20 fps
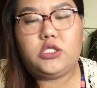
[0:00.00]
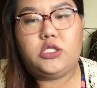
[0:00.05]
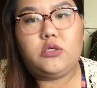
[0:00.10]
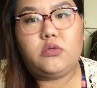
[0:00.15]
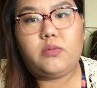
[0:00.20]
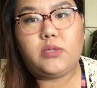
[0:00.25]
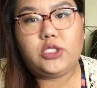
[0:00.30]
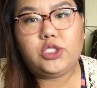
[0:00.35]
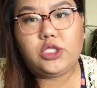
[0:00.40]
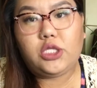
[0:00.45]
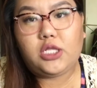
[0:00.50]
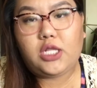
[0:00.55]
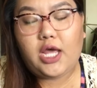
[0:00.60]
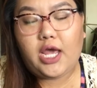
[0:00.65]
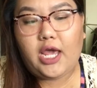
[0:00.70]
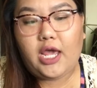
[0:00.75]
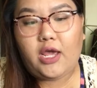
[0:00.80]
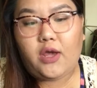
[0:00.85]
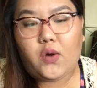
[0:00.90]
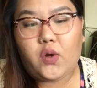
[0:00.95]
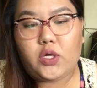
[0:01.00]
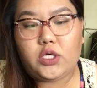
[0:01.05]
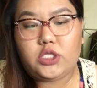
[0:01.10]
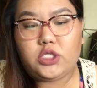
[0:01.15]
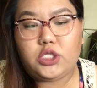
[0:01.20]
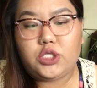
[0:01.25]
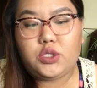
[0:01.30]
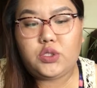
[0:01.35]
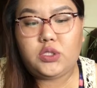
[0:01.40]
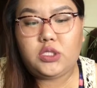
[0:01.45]
too much light or
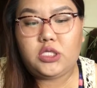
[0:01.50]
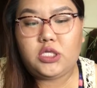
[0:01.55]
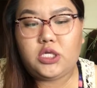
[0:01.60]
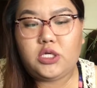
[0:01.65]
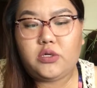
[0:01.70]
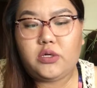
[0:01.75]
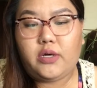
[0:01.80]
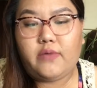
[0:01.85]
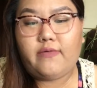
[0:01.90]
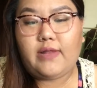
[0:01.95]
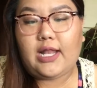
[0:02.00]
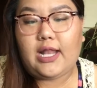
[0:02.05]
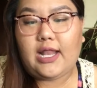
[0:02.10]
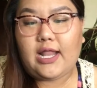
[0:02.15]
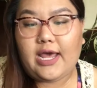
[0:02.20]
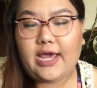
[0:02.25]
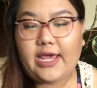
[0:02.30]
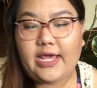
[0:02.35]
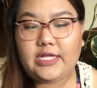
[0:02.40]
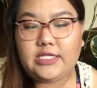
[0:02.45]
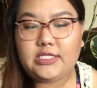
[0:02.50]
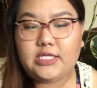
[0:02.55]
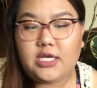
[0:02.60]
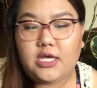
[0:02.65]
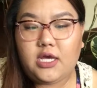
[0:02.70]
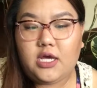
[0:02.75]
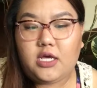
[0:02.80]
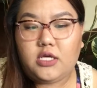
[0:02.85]
too little of a light.